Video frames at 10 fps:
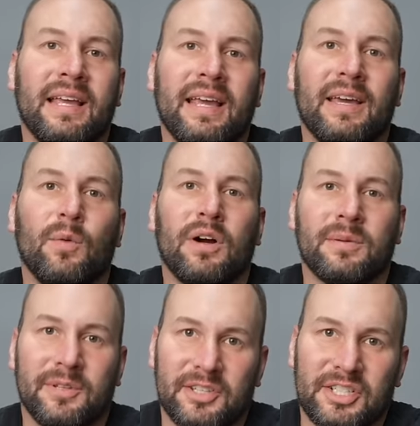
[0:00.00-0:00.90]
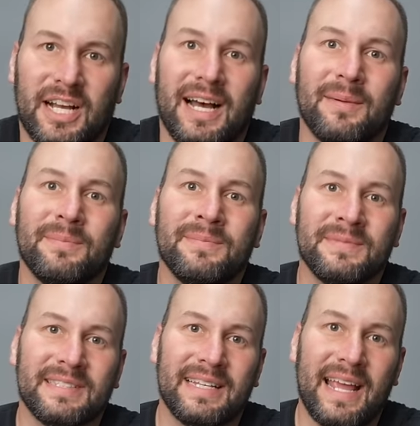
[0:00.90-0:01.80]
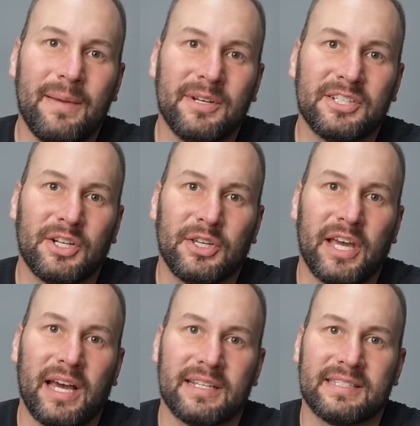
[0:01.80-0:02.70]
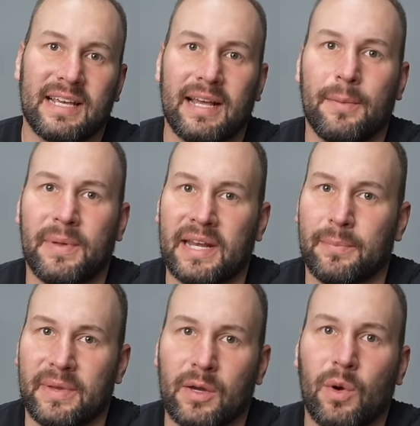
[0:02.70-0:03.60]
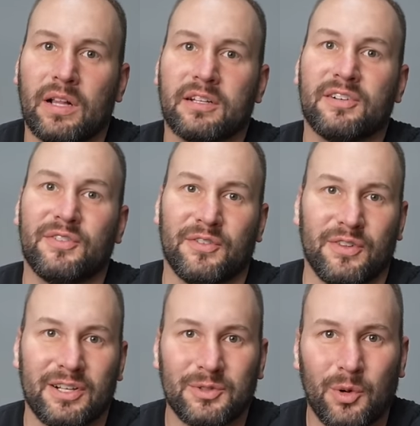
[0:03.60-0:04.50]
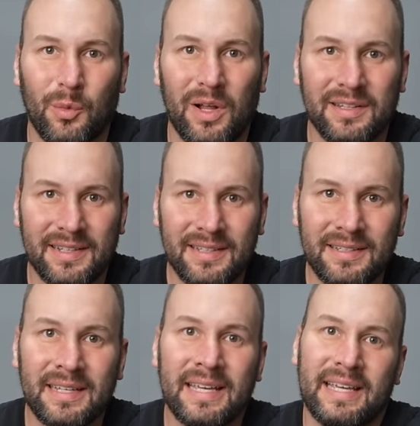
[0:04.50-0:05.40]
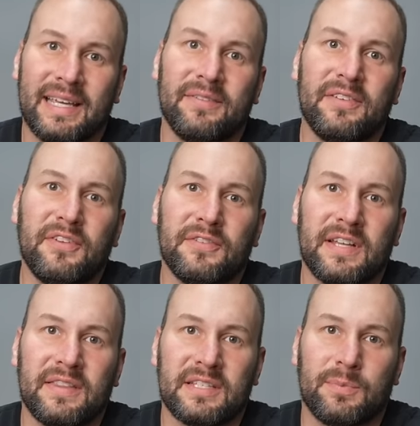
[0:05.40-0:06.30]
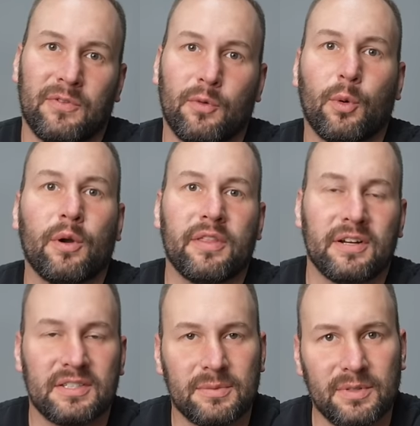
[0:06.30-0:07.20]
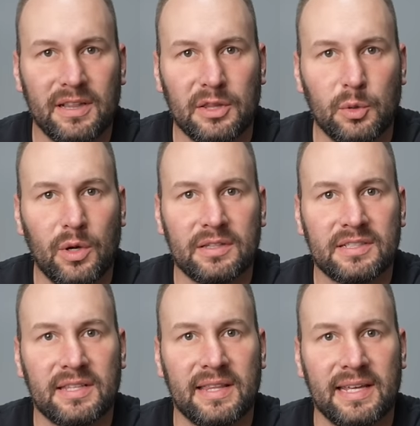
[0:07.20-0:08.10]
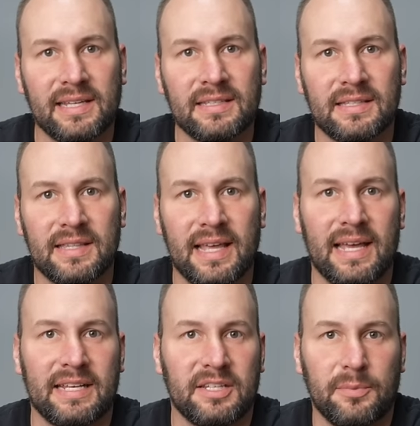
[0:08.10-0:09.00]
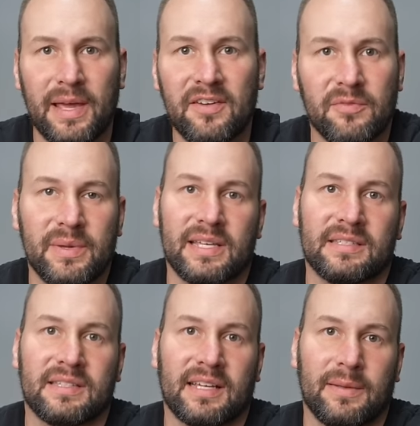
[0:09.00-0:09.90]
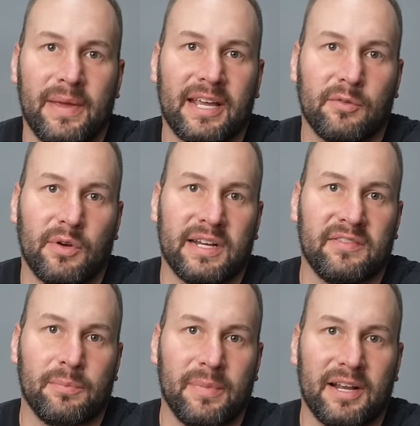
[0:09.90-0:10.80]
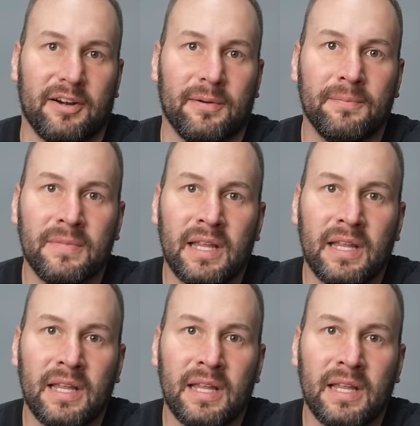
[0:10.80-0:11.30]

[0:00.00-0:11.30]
Hey, welcome to the shop. Today I'm gonna to show you how to set up any MIG welder for flux core welding. Even if you've done this before, there's some little nuanced things that you may have missed that can make it run even better.